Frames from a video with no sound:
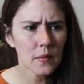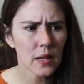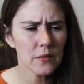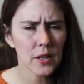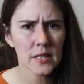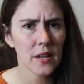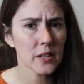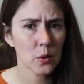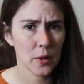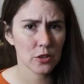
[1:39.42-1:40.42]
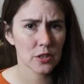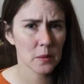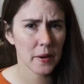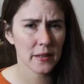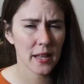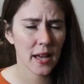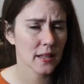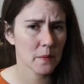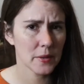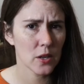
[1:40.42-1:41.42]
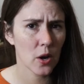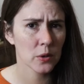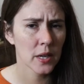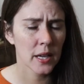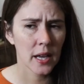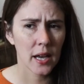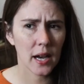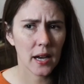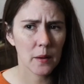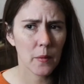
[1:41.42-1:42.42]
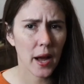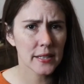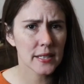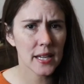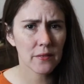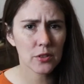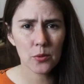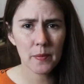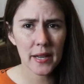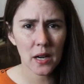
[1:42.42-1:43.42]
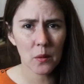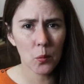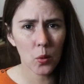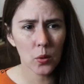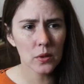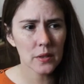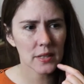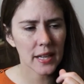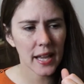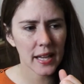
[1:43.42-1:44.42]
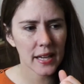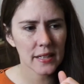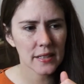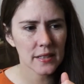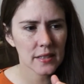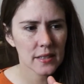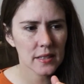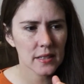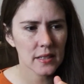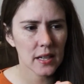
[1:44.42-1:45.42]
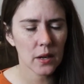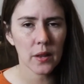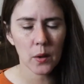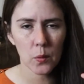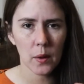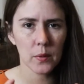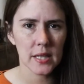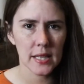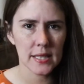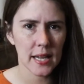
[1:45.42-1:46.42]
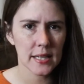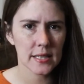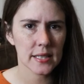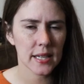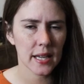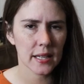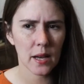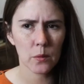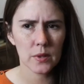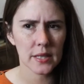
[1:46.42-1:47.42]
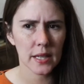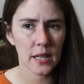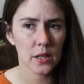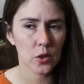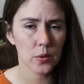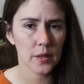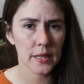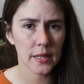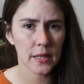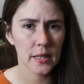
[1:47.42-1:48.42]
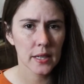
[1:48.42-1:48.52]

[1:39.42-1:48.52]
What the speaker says: If you guys have any questions about that, let me know. I did have to make a mold, and like when I went to the dentist, and that was like an acrylic,